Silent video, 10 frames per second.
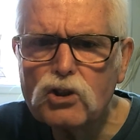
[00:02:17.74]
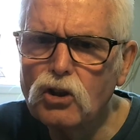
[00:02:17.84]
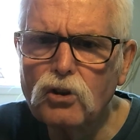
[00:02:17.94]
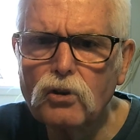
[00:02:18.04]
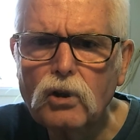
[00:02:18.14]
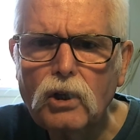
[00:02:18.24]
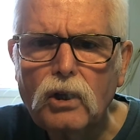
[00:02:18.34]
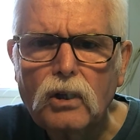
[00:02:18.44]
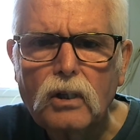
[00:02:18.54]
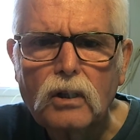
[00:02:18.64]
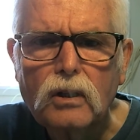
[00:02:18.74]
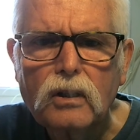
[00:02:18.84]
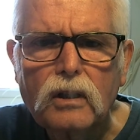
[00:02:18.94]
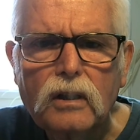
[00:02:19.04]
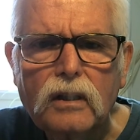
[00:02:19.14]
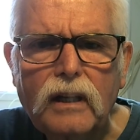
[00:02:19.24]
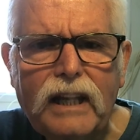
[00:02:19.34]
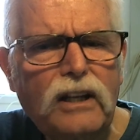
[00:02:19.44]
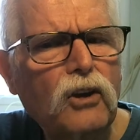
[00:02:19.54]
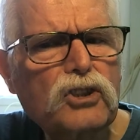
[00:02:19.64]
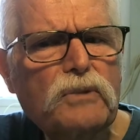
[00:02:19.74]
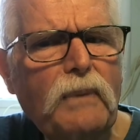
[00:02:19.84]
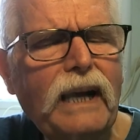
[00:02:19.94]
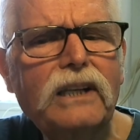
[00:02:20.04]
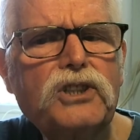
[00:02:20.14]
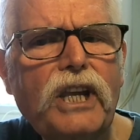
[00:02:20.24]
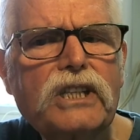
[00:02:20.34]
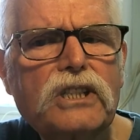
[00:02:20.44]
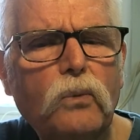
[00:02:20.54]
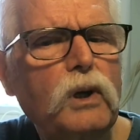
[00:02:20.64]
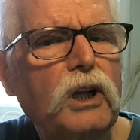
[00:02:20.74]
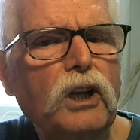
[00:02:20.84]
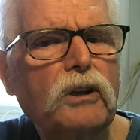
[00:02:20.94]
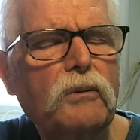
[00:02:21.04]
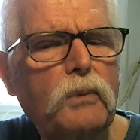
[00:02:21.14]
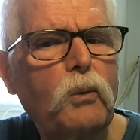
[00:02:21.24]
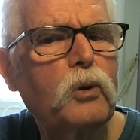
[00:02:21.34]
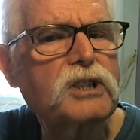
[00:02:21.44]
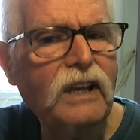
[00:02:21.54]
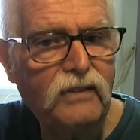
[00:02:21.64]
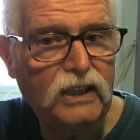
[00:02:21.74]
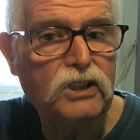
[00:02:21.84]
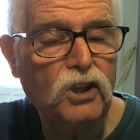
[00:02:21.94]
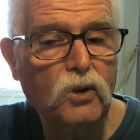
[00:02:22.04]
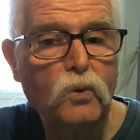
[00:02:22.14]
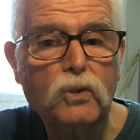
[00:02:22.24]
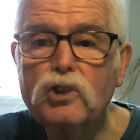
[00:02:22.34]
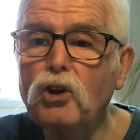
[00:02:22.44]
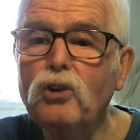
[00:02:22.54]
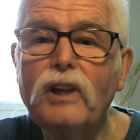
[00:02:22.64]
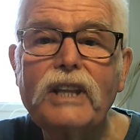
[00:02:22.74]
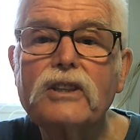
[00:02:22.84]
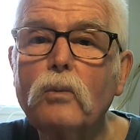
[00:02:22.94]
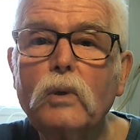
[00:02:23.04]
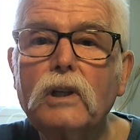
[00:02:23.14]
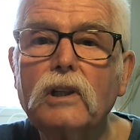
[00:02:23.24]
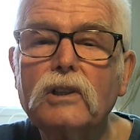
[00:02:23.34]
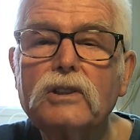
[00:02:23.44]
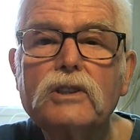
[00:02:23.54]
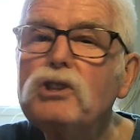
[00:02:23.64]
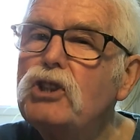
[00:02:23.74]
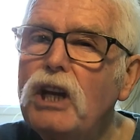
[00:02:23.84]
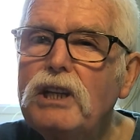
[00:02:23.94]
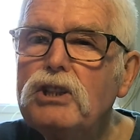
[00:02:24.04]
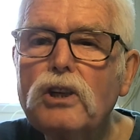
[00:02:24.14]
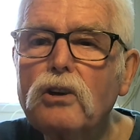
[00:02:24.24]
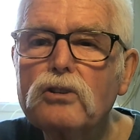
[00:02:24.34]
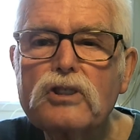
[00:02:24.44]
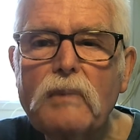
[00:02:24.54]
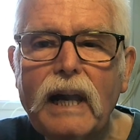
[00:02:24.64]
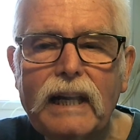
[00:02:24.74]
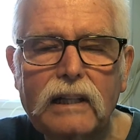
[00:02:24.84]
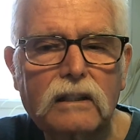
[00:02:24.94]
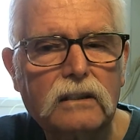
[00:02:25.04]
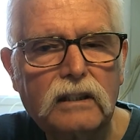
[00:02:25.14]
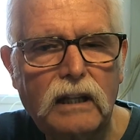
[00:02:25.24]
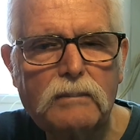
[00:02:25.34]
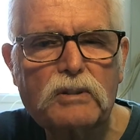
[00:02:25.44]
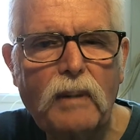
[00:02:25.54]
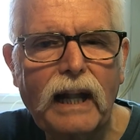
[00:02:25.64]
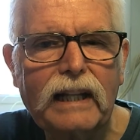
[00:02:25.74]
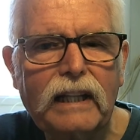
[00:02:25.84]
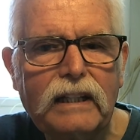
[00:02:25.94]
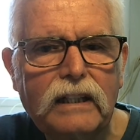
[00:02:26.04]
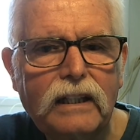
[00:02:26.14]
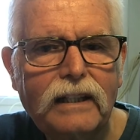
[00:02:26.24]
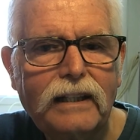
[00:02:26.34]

So let your smile change the world, but whatever you do, don't let the world change your smile. Keep smiling.